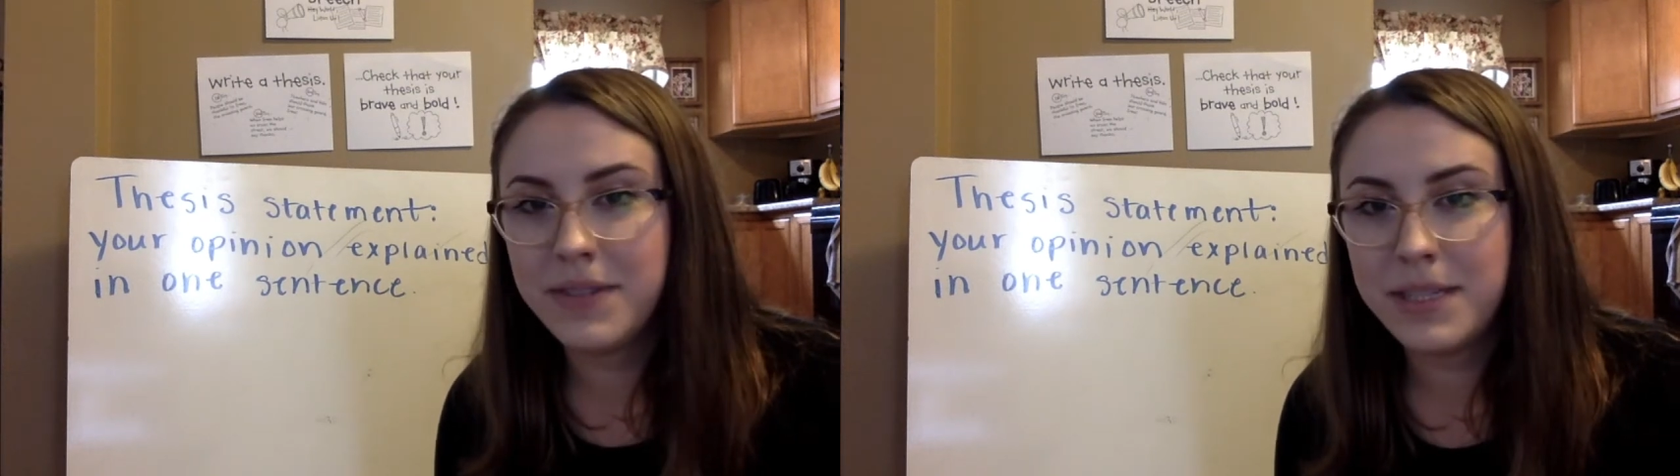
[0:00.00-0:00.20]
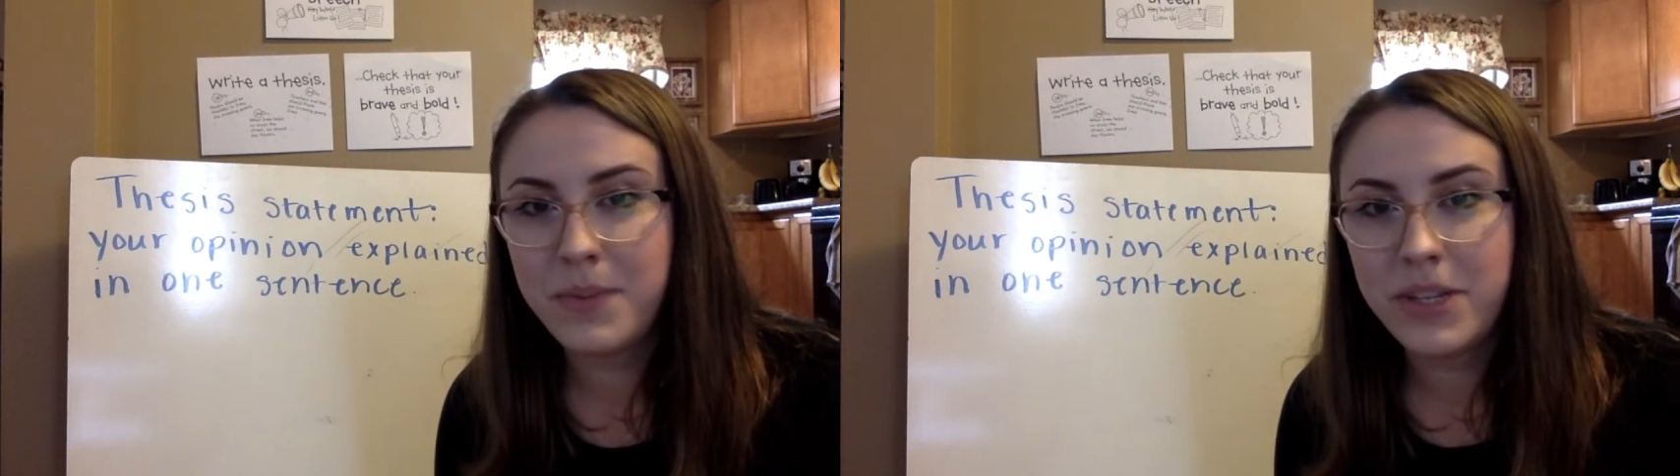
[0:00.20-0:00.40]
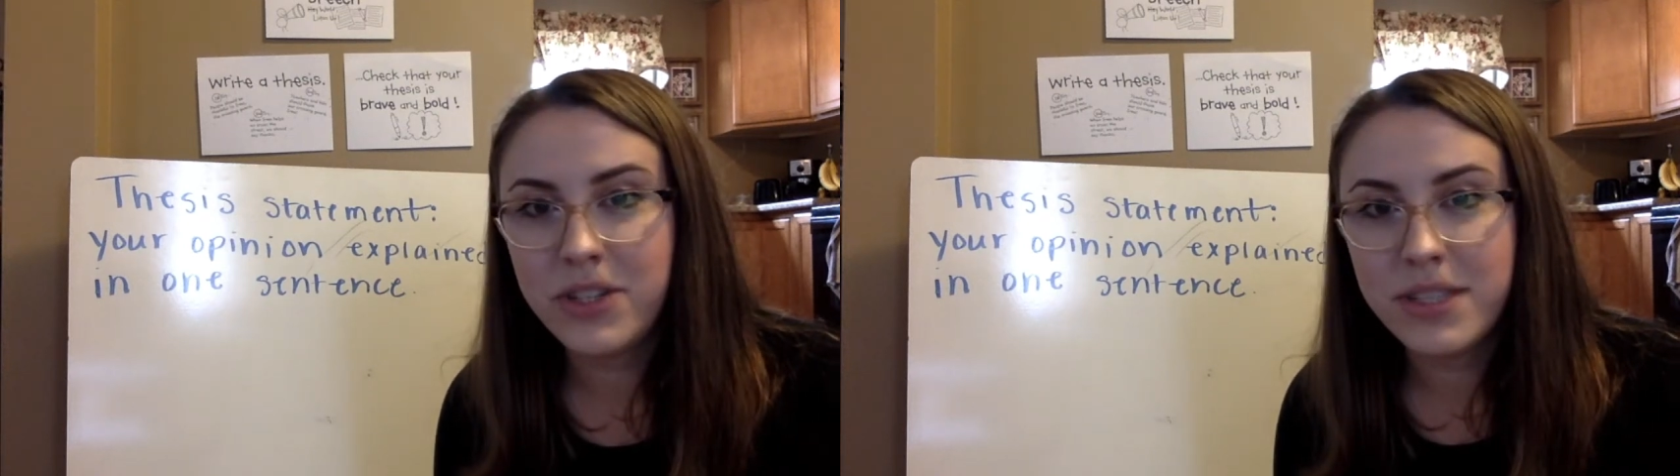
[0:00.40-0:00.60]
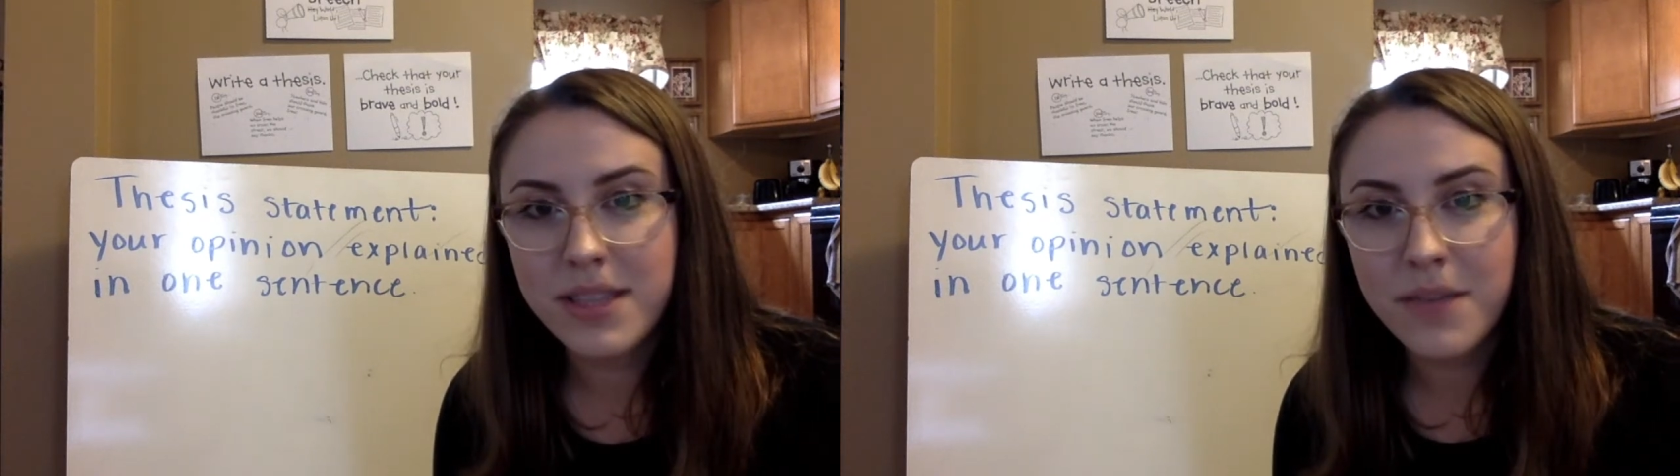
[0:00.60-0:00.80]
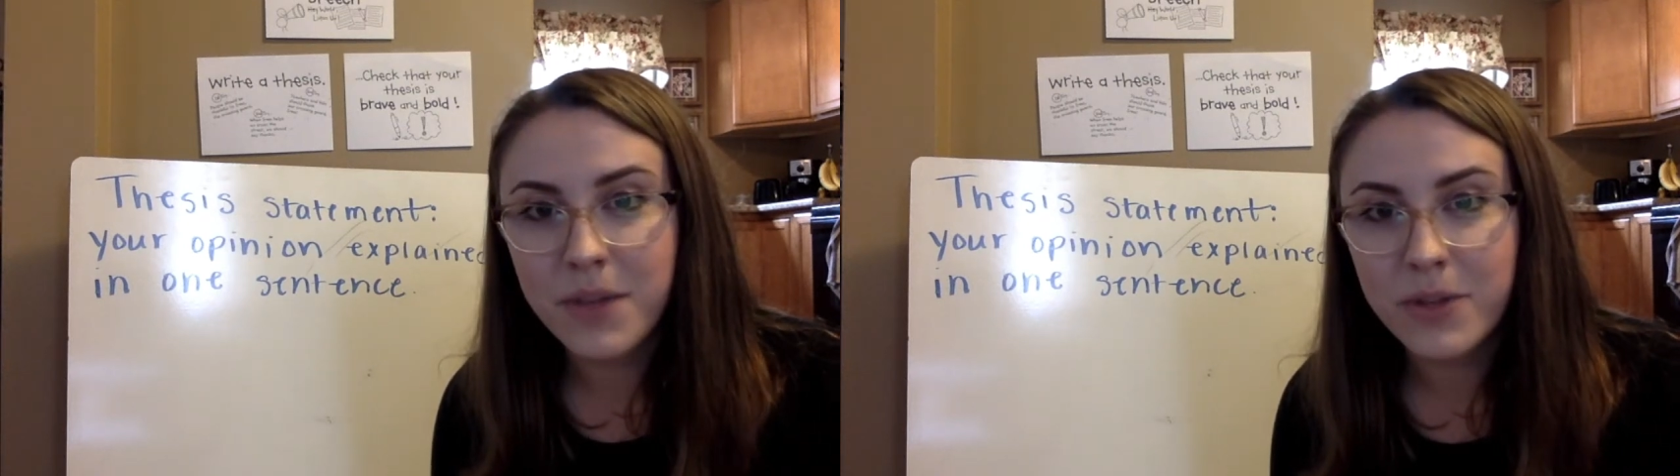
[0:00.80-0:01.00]
for speeches in
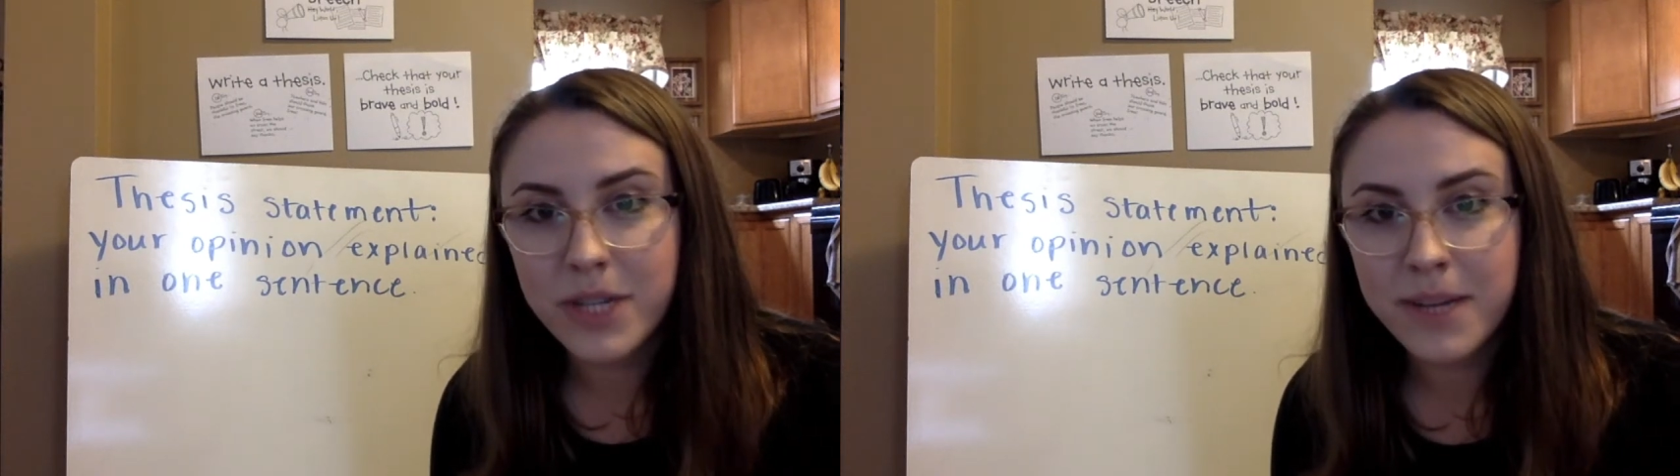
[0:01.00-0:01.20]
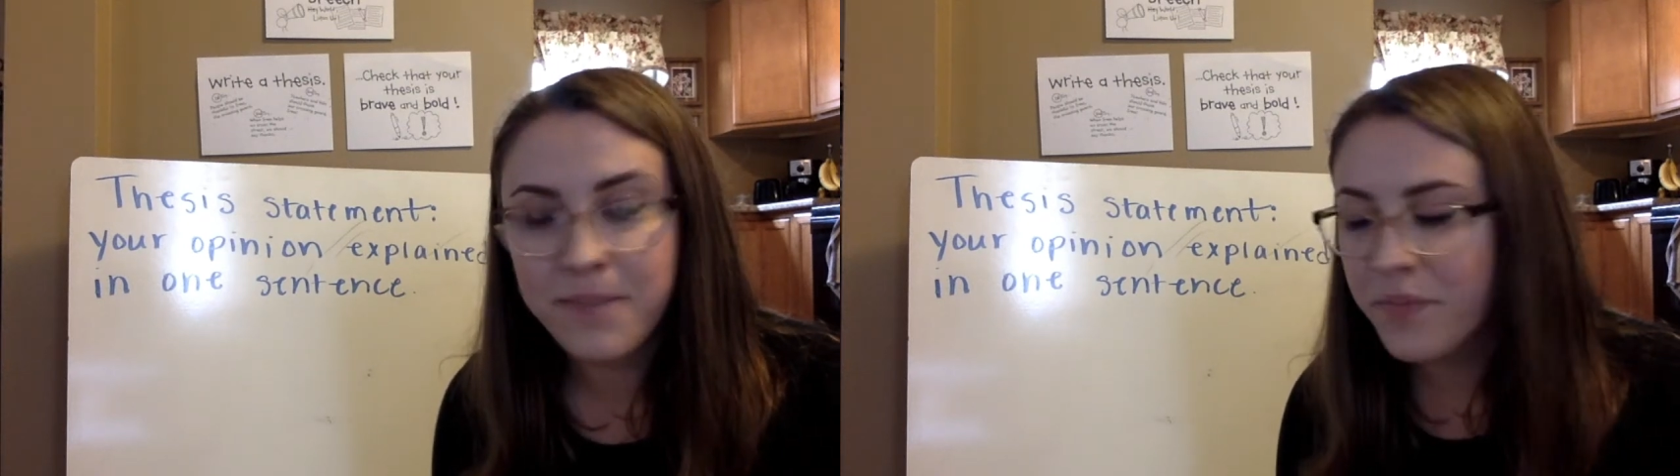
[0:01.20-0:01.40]
the future.